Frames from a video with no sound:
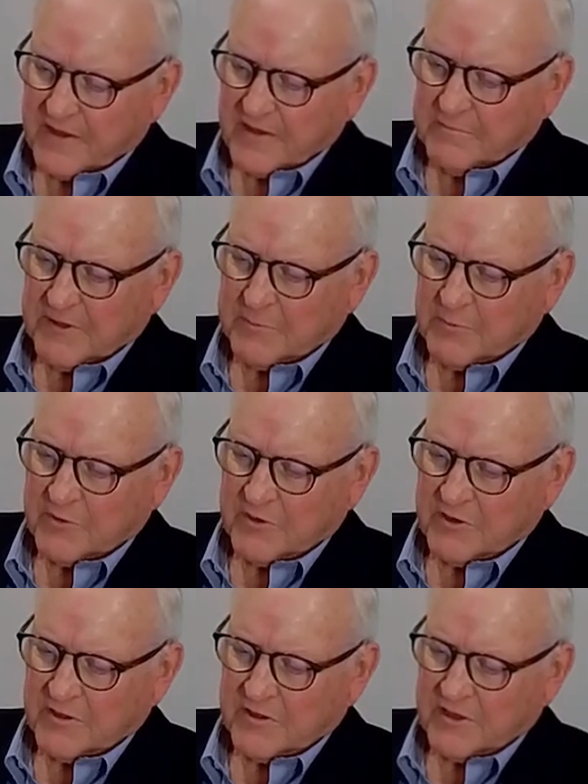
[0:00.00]

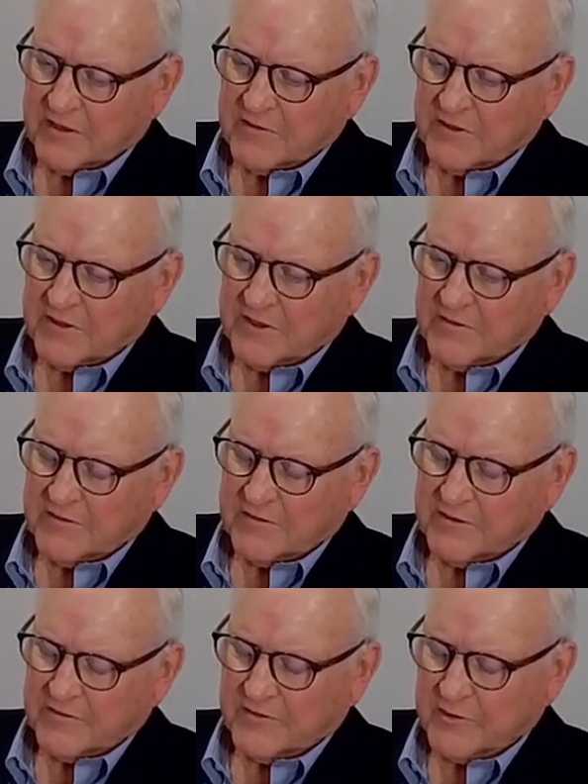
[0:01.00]

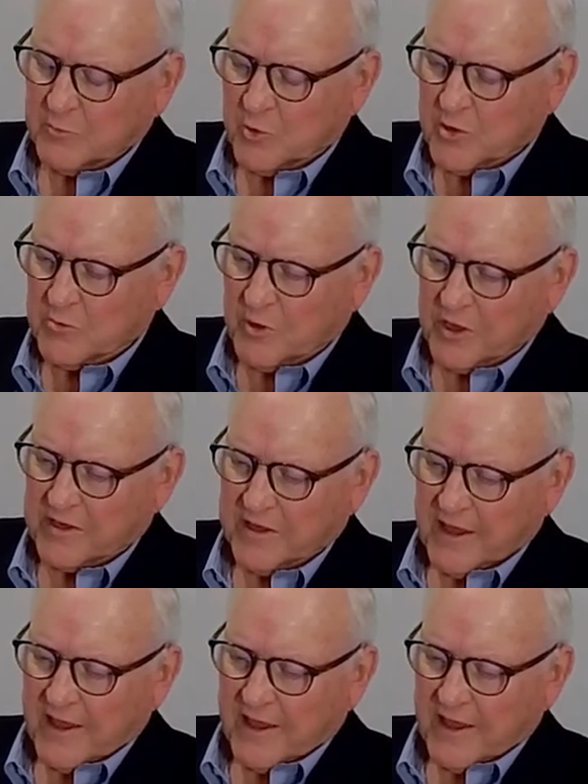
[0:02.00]
member from Ward 1.